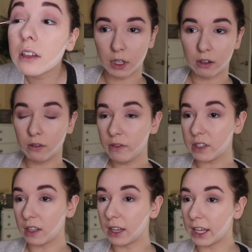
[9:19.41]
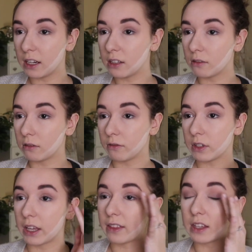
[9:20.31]
I don't know if it's the lighting or
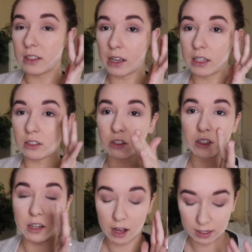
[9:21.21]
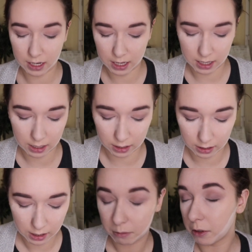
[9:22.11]
if like this eye is just not taking
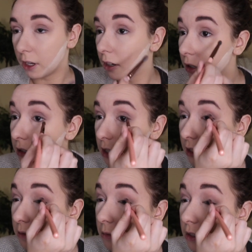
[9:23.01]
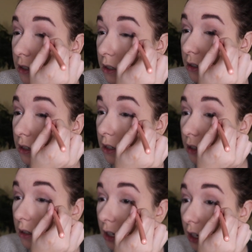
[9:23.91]
the product as much as the other